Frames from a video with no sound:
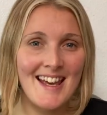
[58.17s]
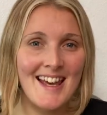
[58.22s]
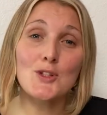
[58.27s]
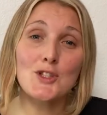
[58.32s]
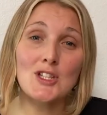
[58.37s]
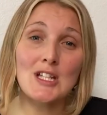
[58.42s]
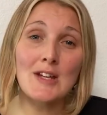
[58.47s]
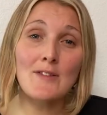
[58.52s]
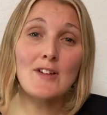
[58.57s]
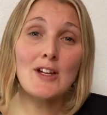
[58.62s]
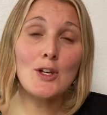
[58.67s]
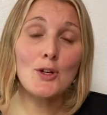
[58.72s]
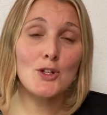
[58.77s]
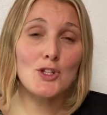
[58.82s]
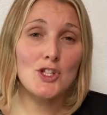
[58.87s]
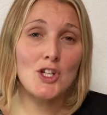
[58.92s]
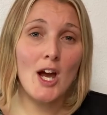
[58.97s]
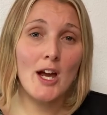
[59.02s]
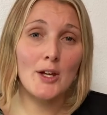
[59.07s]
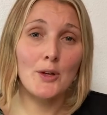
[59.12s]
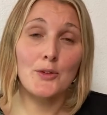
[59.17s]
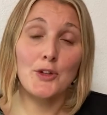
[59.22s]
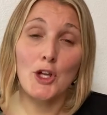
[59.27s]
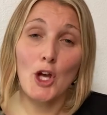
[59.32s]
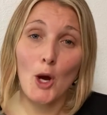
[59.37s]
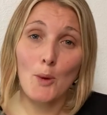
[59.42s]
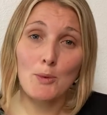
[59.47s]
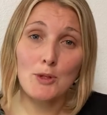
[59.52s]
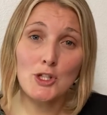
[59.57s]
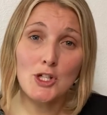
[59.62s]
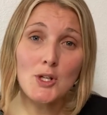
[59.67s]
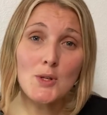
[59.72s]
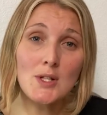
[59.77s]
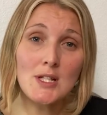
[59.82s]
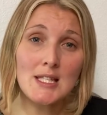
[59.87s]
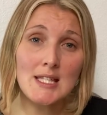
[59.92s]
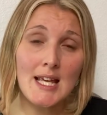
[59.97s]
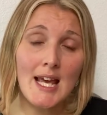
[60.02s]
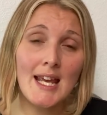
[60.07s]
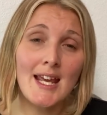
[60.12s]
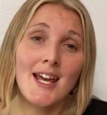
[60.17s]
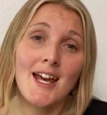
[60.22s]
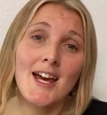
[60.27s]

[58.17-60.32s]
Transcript: Giving your child the opportunity